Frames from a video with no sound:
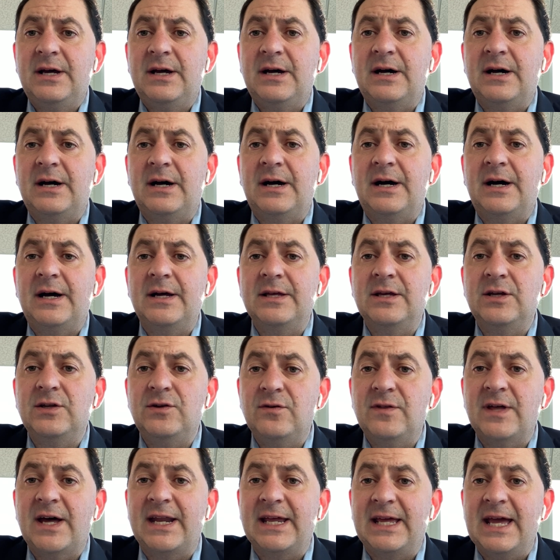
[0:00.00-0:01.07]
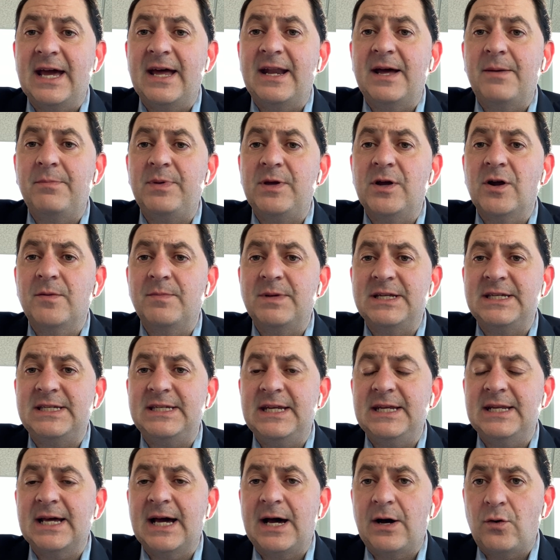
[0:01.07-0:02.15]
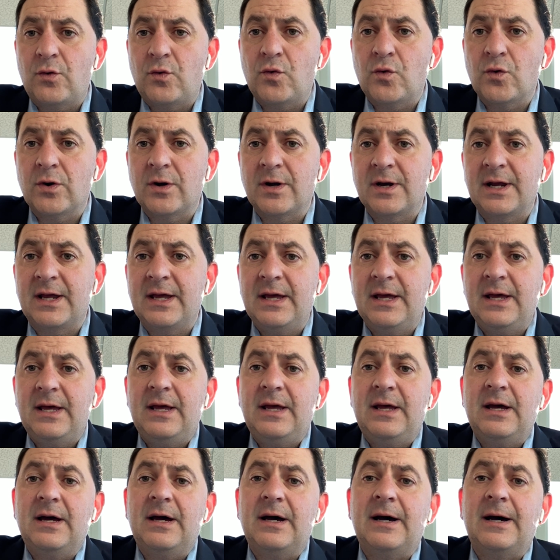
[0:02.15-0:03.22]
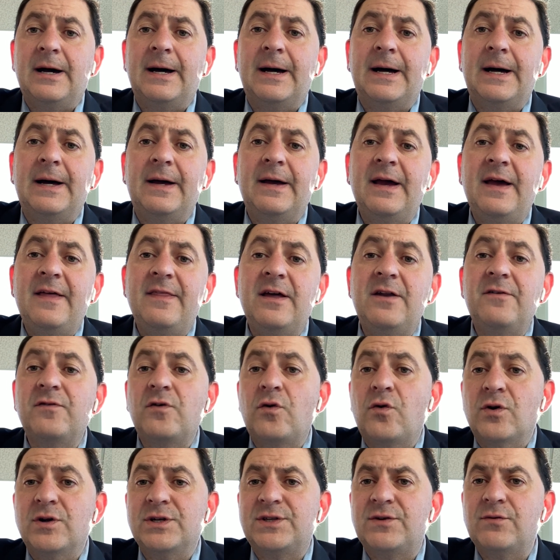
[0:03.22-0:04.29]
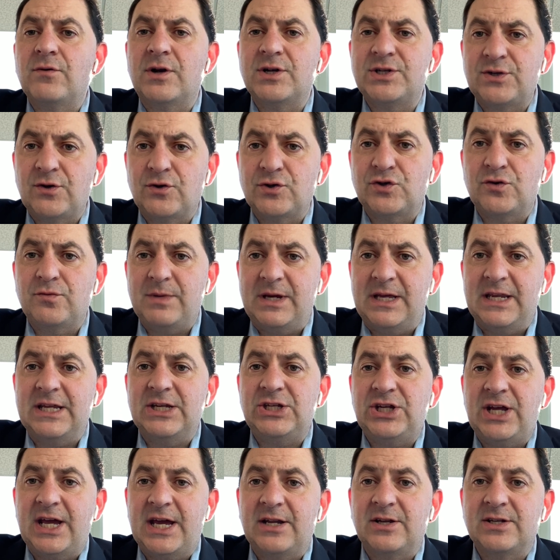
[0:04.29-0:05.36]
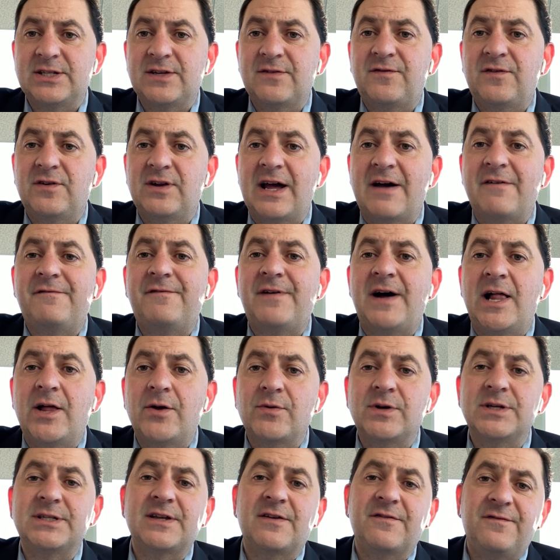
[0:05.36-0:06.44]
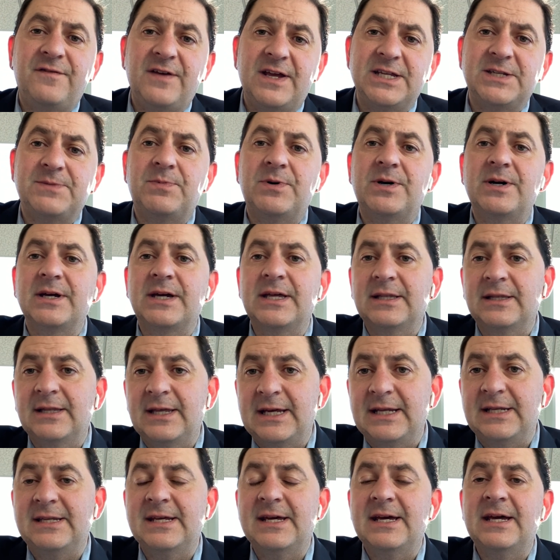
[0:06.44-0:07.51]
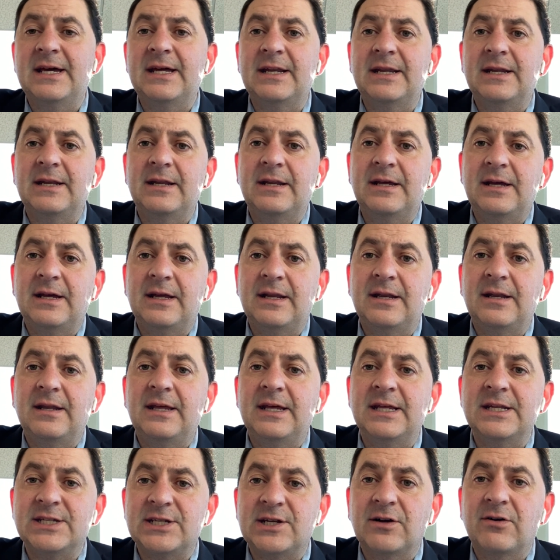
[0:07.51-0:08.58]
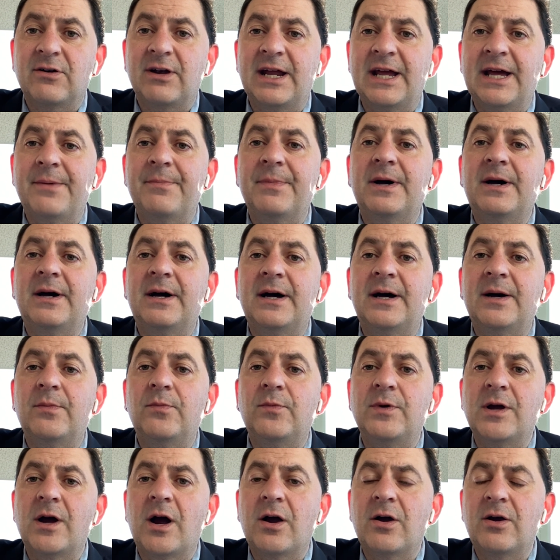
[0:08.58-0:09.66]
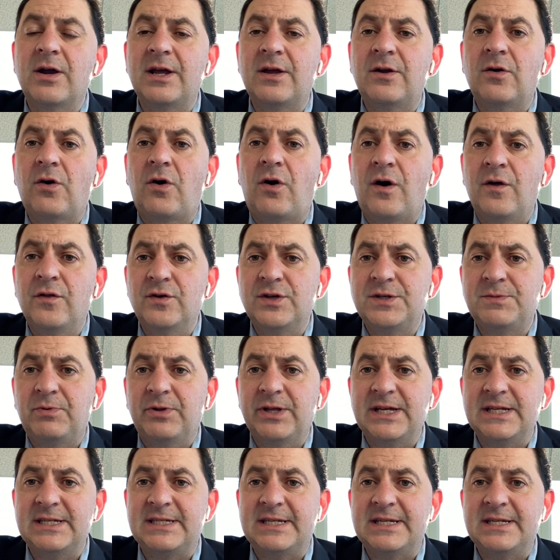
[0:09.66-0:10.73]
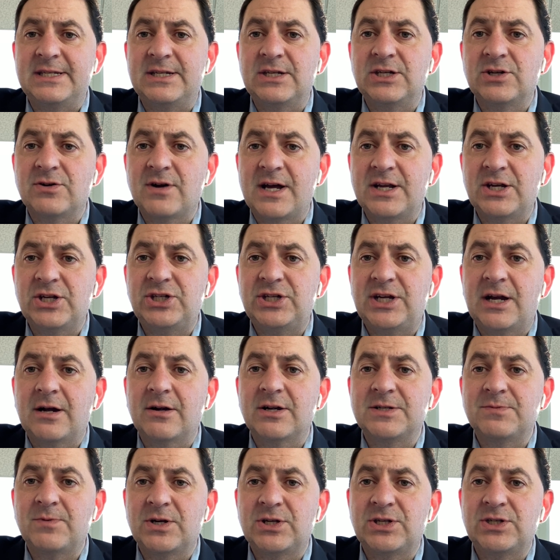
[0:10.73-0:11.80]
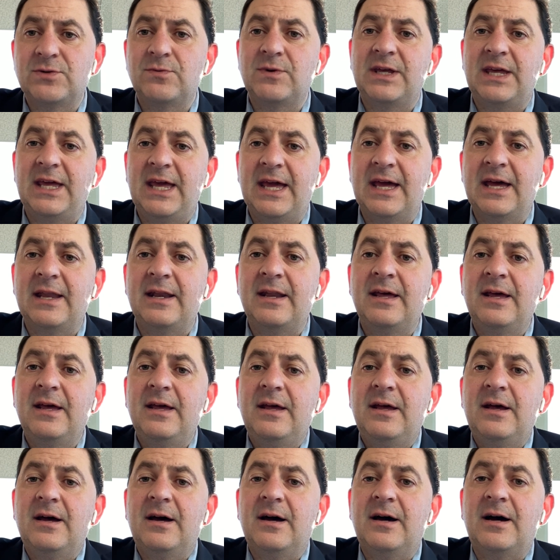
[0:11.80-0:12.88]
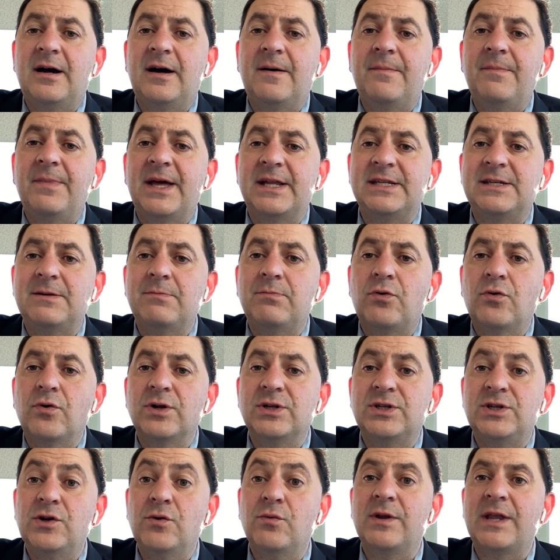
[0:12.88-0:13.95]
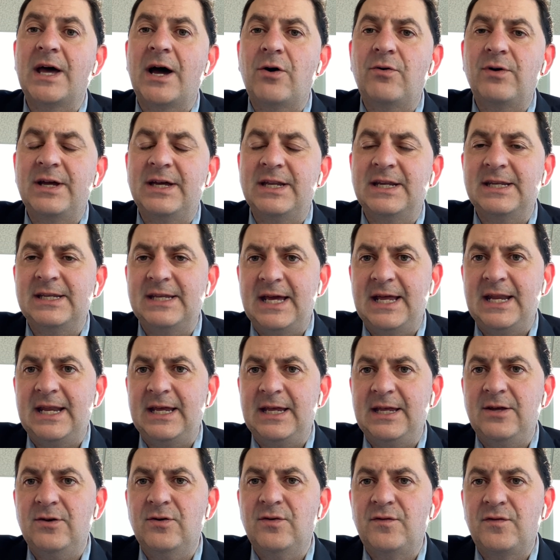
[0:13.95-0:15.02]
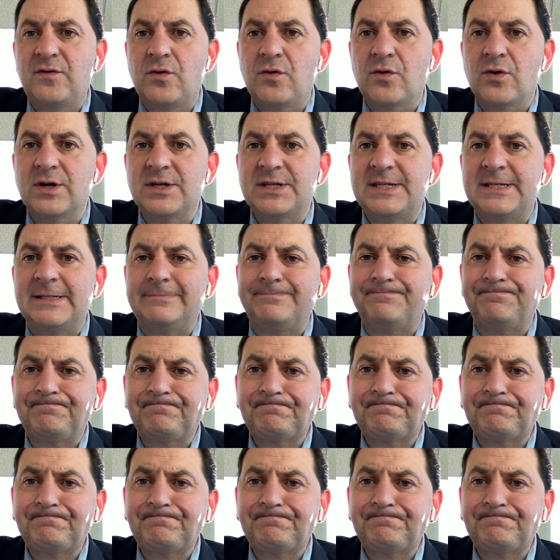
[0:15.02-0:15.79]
You can do that again at brbc.org. And then, of course, through our social media channels. If you're not following us on Facebook and LinkedIn and Instagram, we are in all those places and trying to share as much as we can. That's important to you without inundating you, of course.